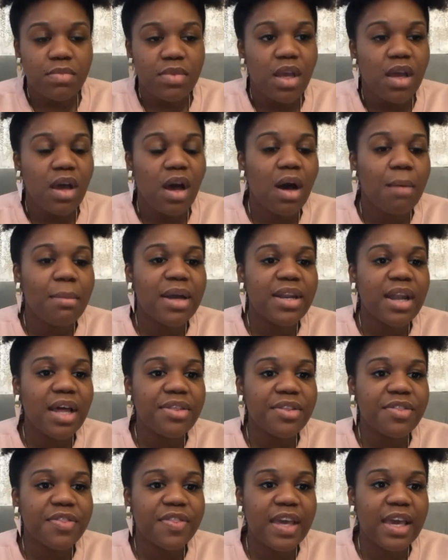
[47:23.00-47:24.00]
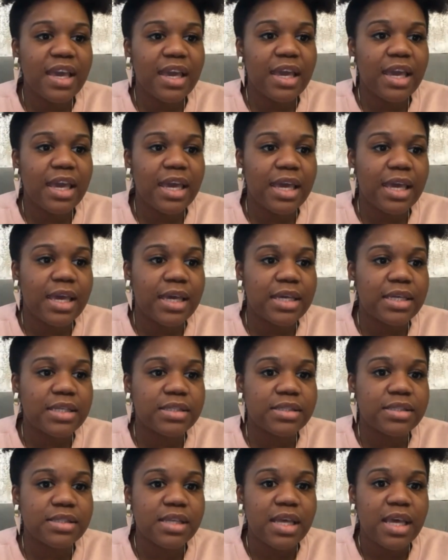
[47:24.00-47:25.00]
Um, another thing
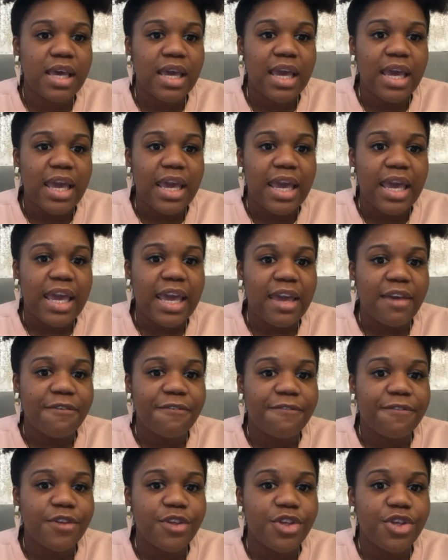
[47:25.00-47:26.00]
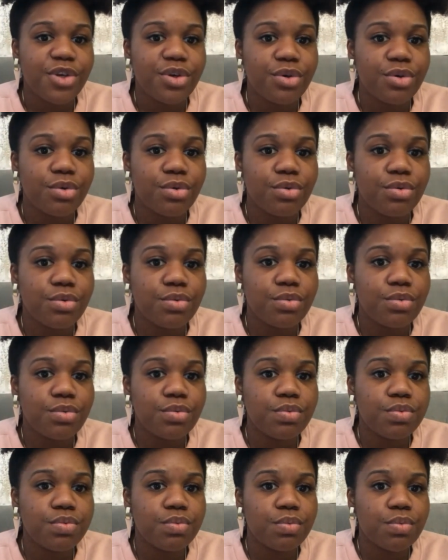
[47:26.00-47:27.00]
is if
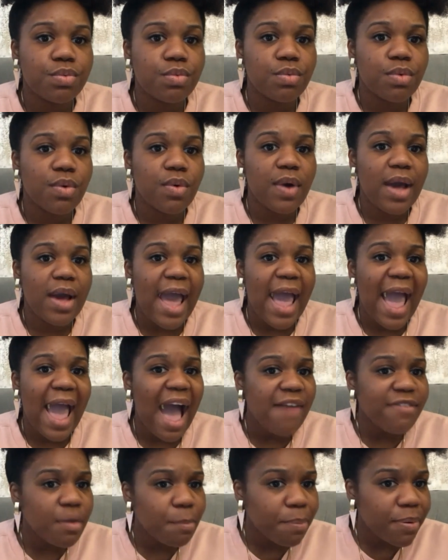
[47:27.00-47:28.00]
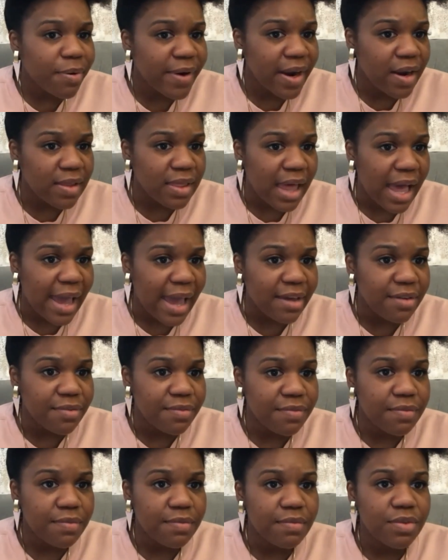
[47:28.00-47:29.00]
you have a prayer
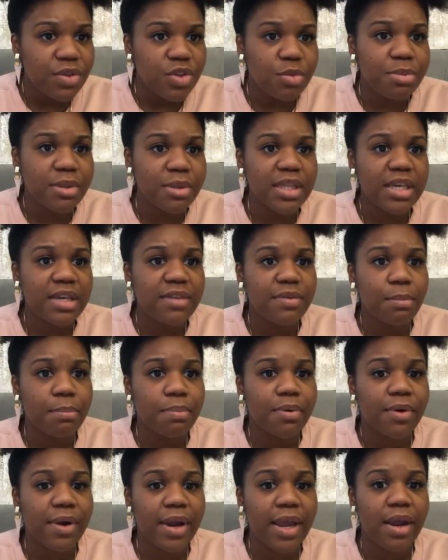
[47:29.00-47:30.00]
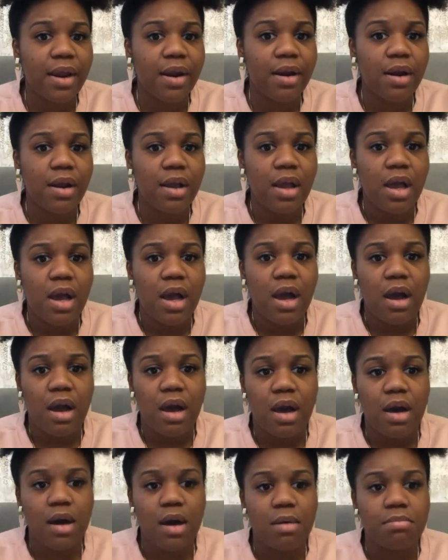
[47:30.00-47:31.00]
life, you believe in prayer,
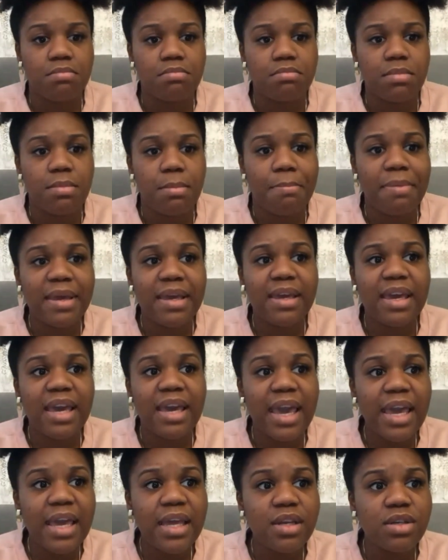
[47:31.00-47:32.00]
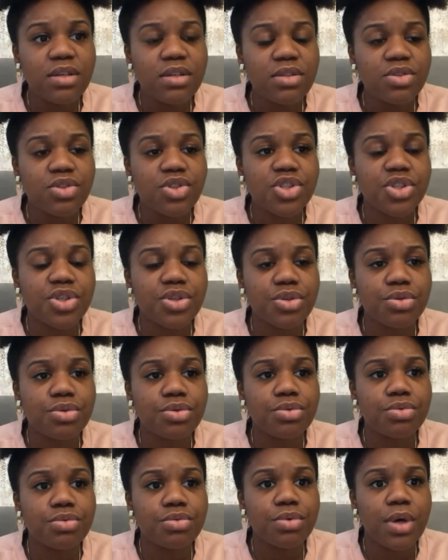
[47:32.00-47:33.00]
um, begin
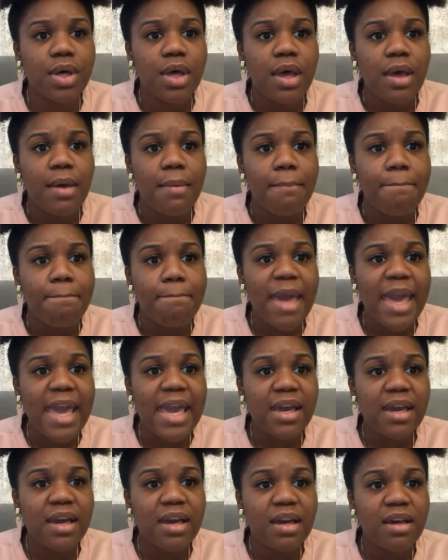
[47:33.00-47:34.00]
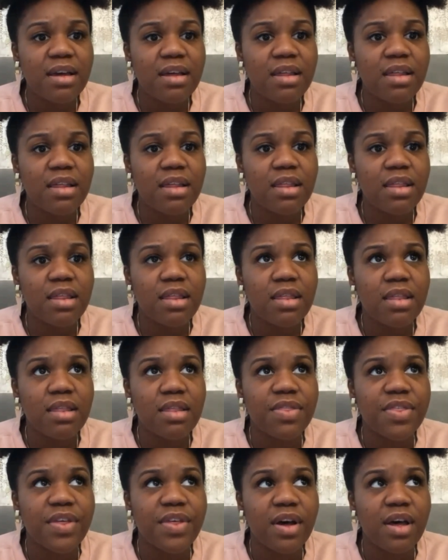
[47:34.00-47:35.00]
to make
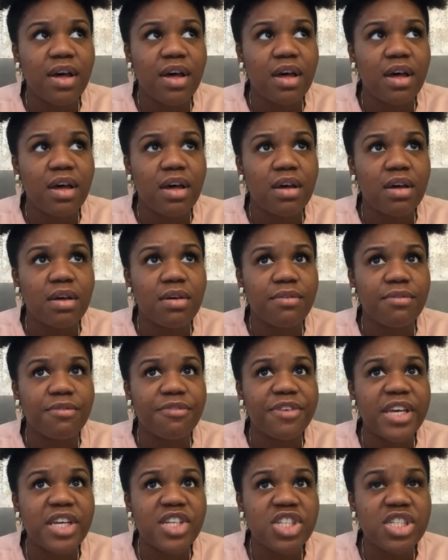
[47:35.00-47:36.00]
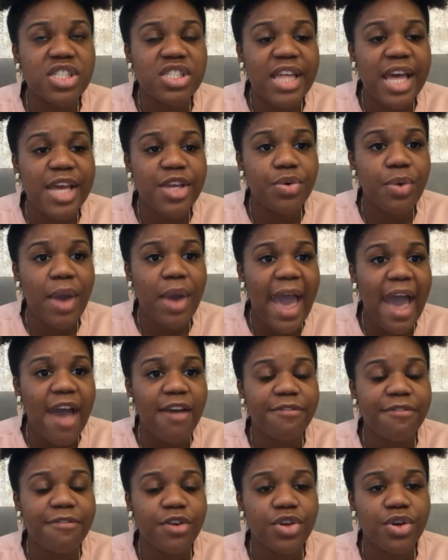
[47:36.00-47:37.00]
the visions that you
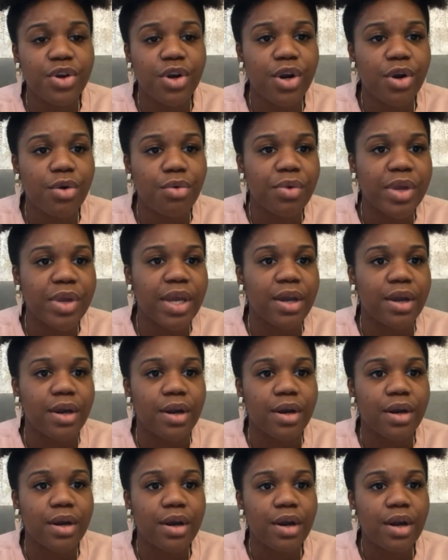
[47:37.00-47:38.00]
have for your career